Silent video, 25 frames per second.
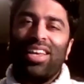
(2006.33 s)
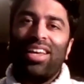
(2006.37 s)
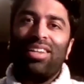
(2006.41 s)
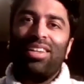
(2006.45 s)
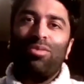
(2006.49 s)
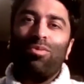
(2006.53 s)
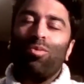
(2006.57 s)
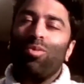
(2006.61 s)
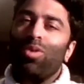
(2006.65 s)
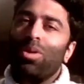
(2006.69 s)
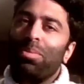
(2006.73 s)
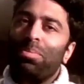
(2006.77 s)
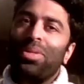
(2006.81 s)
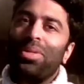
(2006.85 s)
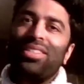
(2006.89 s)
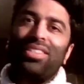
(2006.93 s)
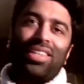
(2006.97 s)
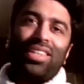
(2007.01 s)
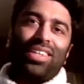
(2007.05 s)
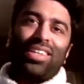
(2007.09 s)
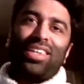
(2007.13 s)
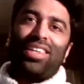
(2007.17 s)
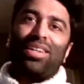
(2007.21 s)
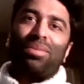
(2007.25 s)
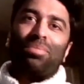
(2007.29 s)
And one
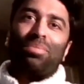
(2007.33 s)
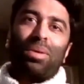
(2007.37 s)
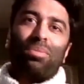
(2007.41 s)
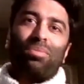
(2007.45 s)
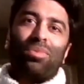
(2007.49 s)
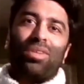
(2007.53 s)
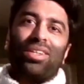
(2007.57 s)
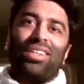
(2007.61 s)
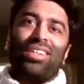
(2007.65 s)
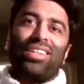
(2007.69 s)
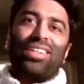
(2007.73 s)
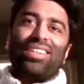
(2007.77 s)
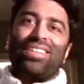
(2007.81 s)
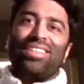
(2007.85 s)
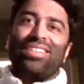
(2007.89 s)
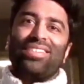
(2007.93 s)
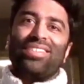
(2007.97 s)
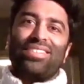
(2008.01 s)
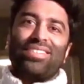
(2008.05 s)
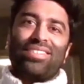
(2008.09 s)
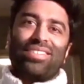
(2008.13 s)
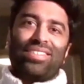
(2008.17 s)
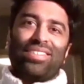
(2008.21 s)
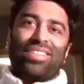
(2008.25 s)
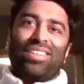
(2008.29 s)
particular memory
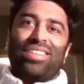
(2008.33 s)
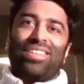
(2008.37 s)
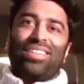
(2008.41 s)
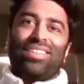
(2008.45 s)
is